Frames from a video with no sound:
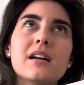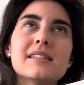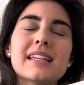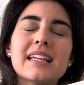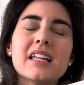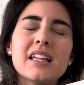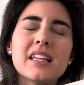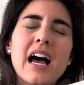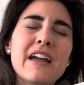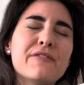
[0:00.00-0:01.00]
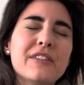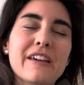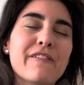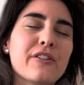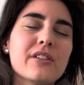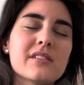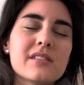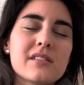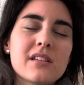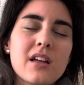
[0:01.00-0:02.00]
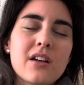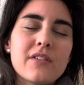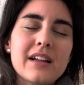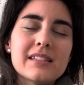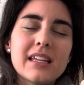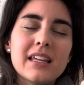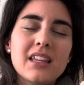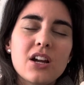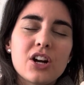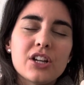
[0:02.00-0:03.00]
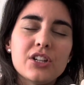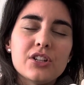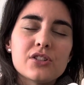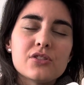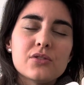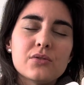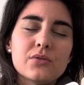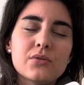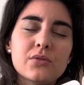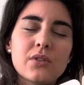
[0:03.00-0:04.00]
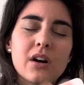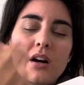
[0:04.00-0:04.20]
it's like life givers, right? It's like they are here to